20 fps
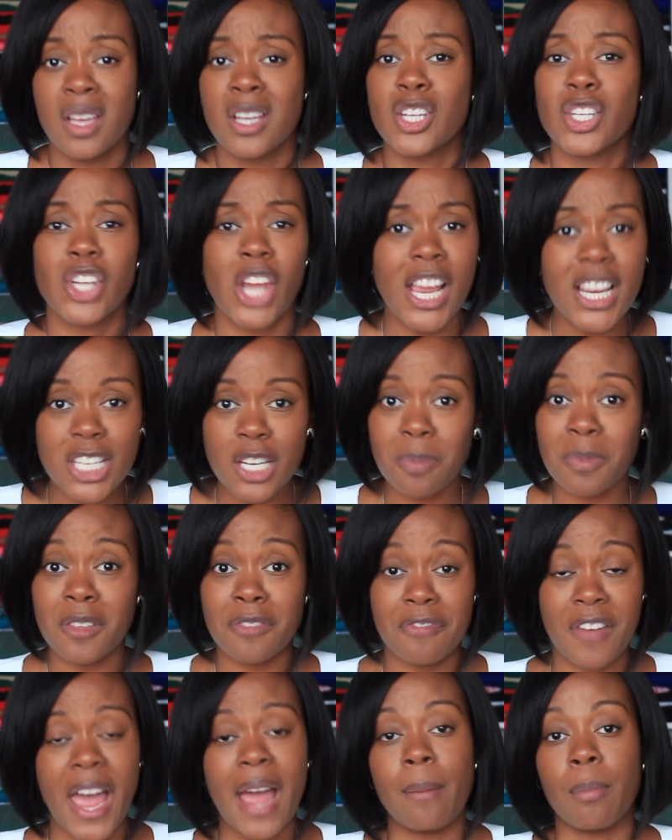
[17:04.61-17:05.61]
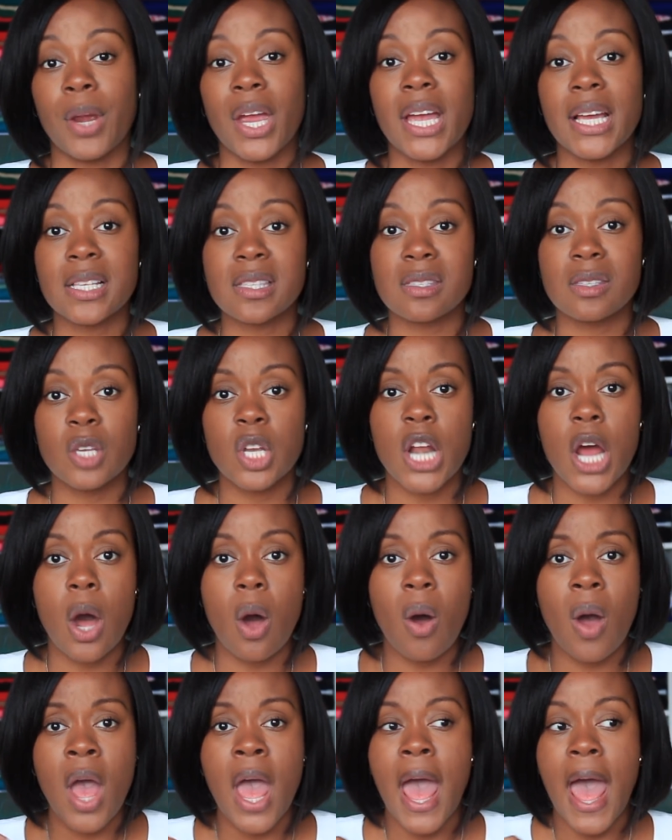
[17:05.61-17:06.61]
Change up the fabrics, you
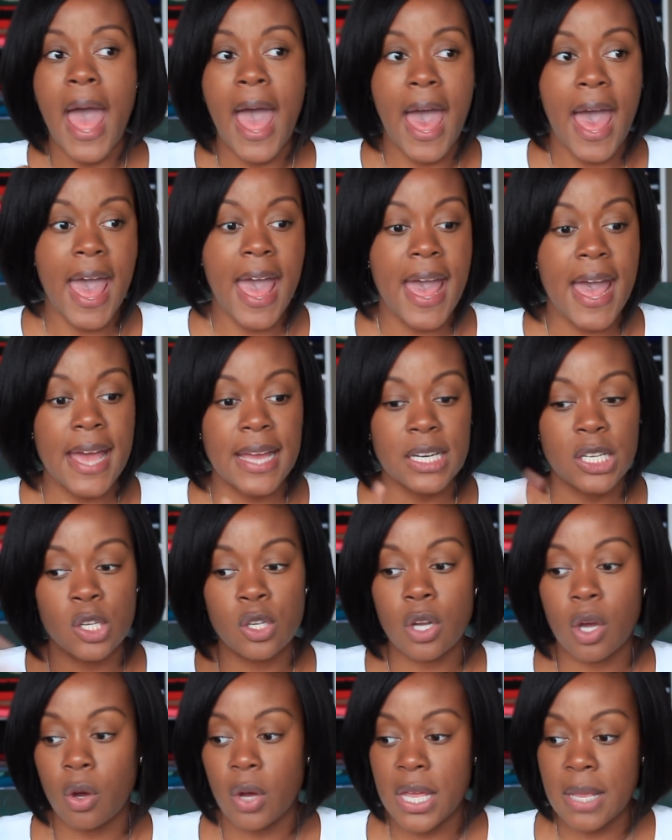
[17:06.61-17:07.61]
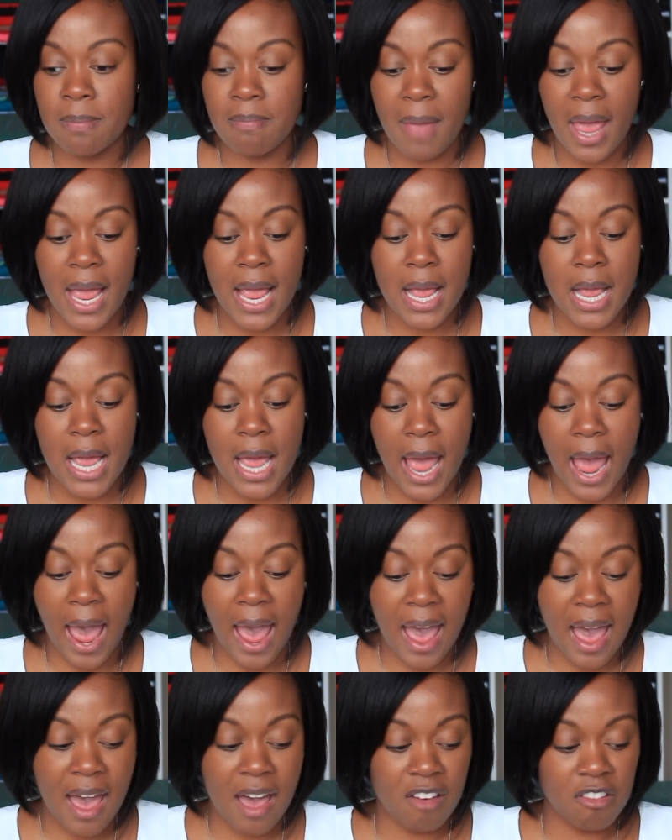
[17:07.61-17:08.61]
know? Add, you know, it may
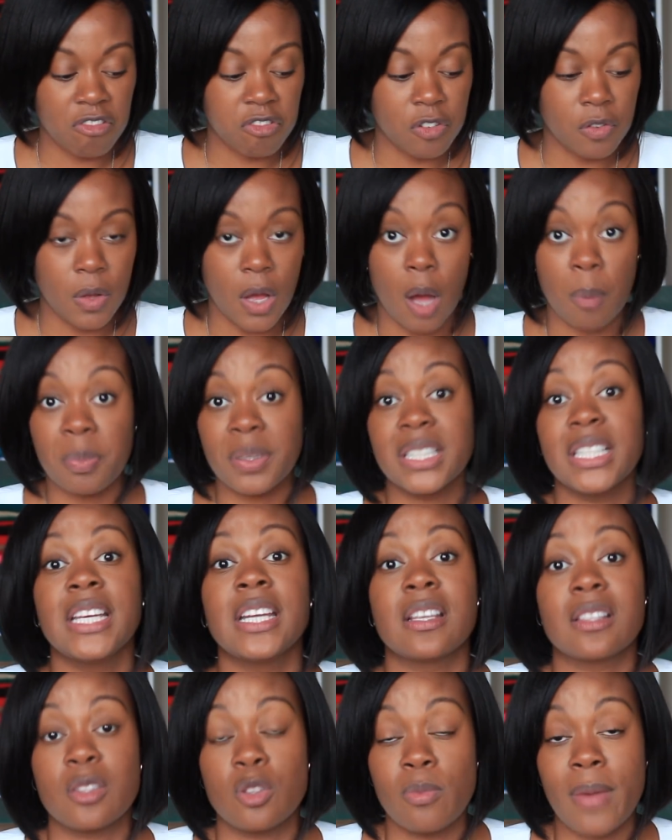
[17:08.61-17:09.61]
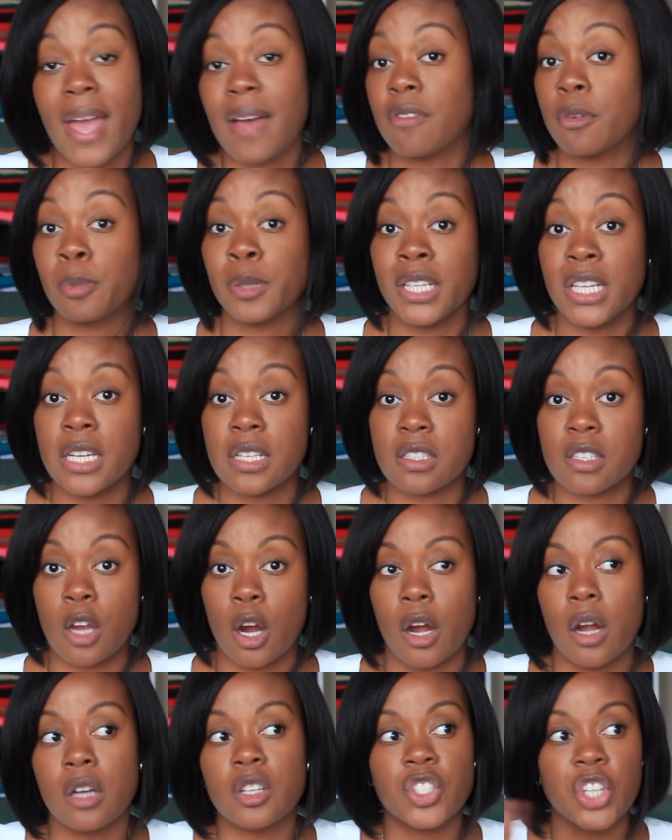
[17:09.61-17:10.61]
have a pleated, you may have a pleated
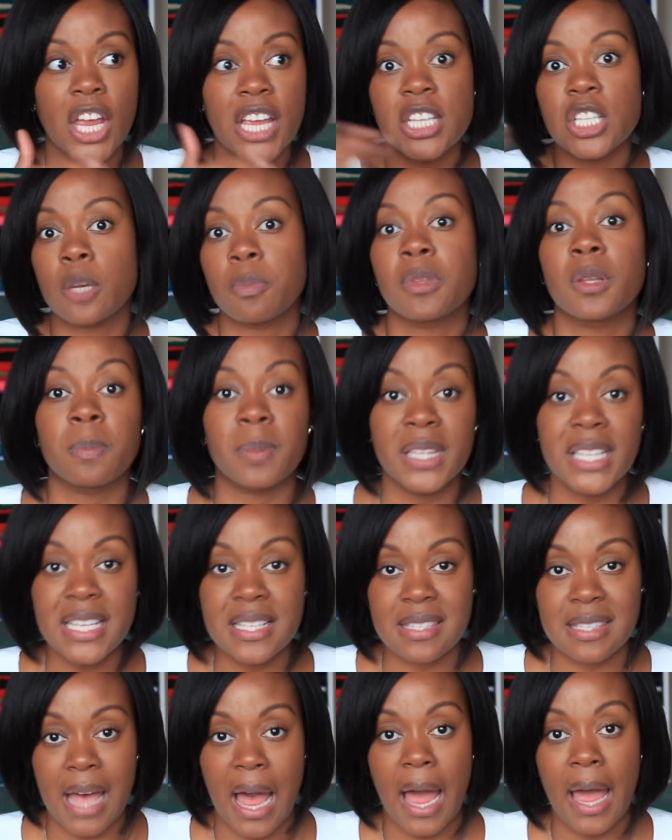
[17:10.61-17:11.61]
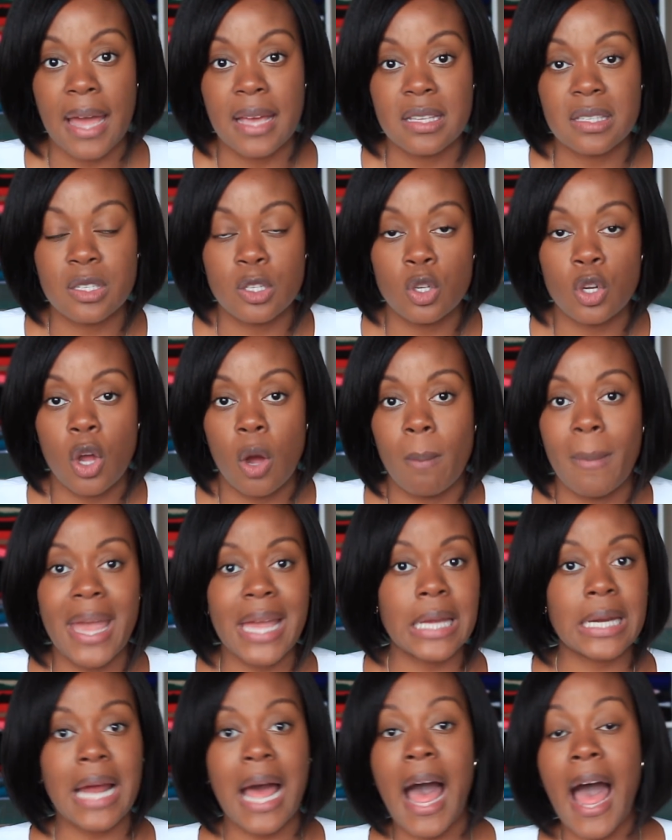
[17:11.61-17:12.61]
skirt, change up the pleat size, you know,
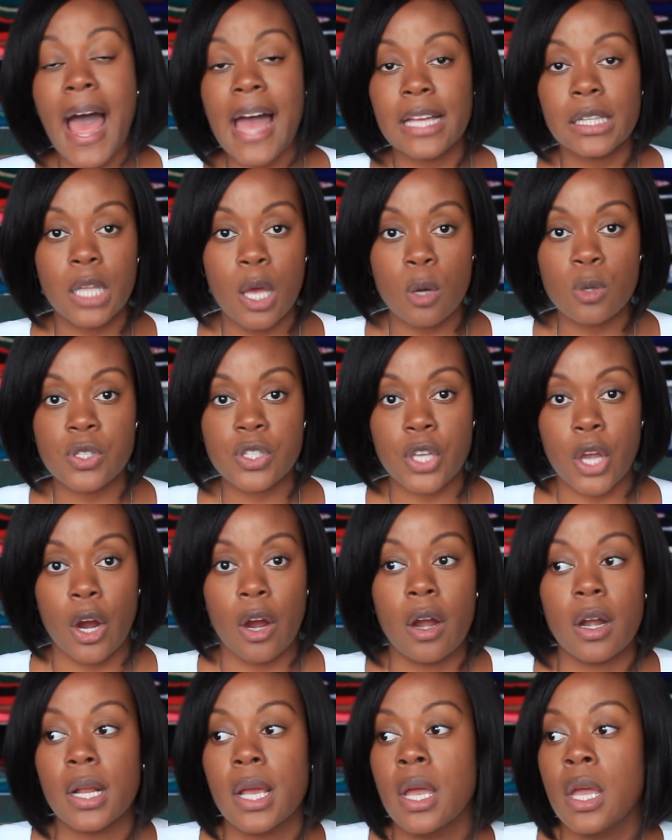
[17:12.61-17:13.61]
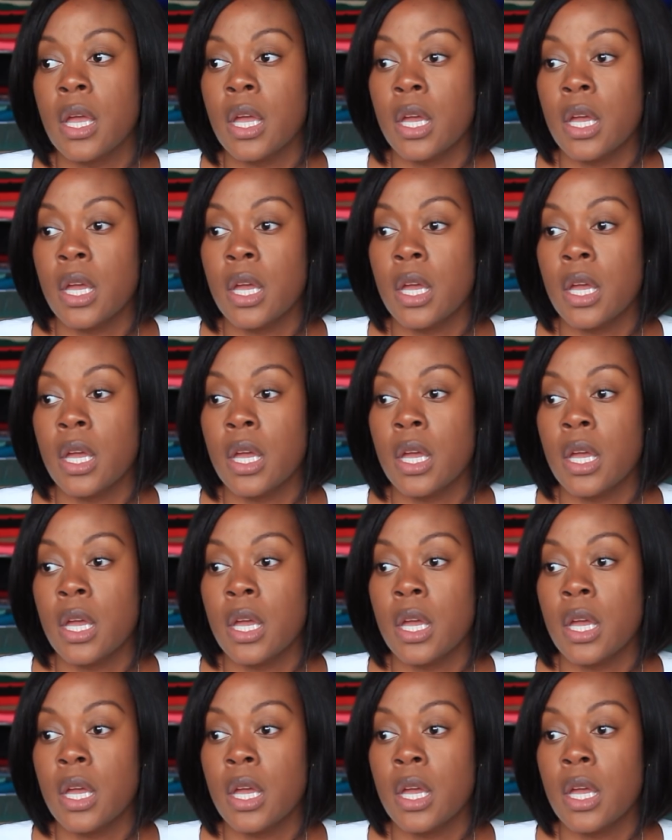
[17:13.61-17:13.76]
make it a high-low skirt.